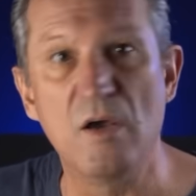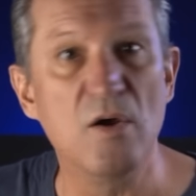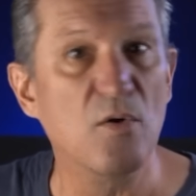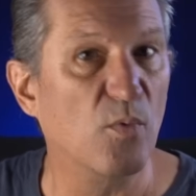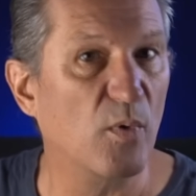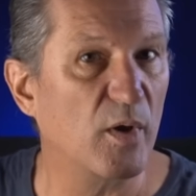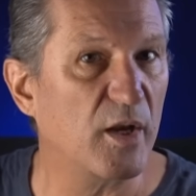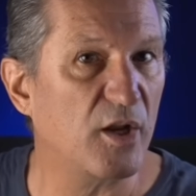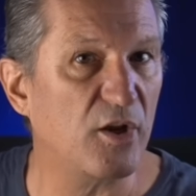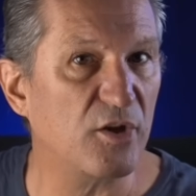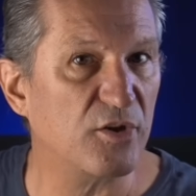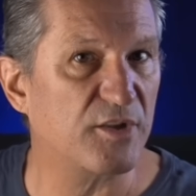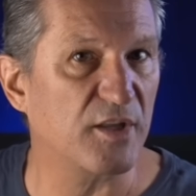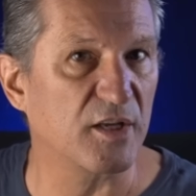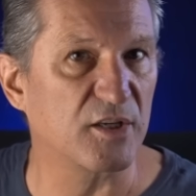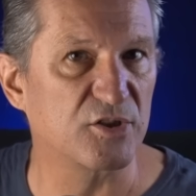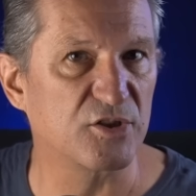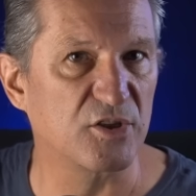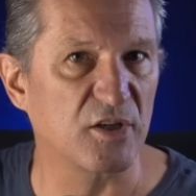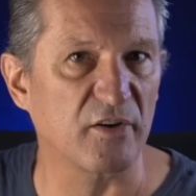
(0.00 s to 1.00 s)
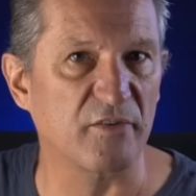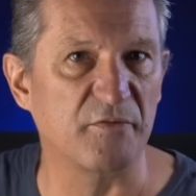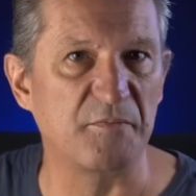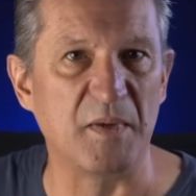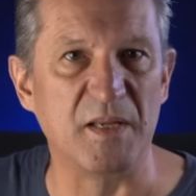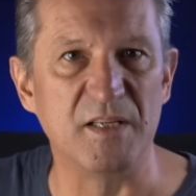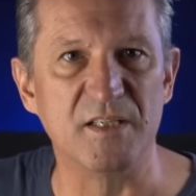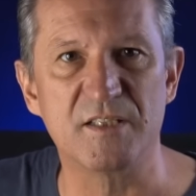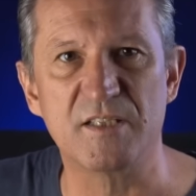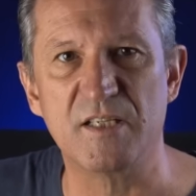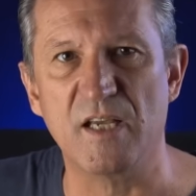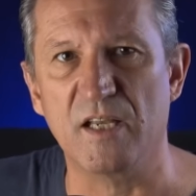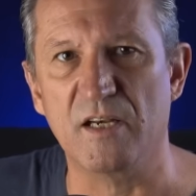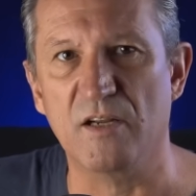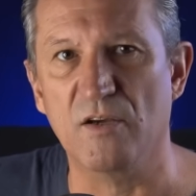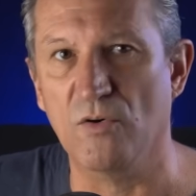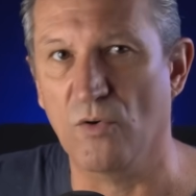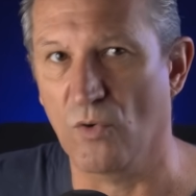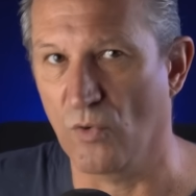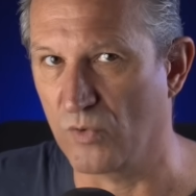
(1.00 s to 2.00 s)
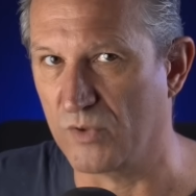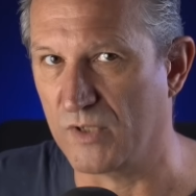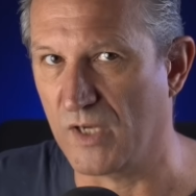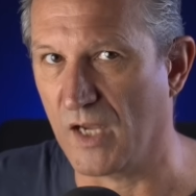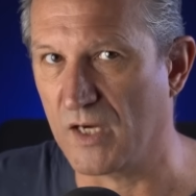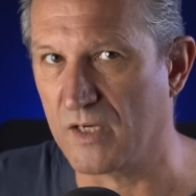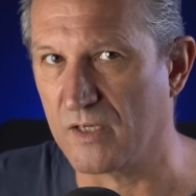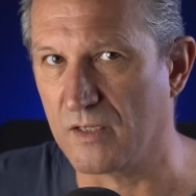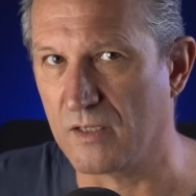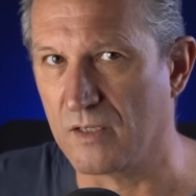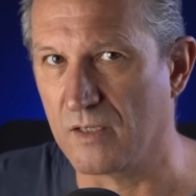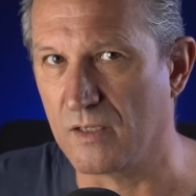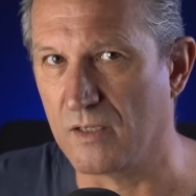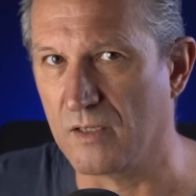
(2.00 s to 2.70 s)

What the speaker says: What do you think should have been said or done?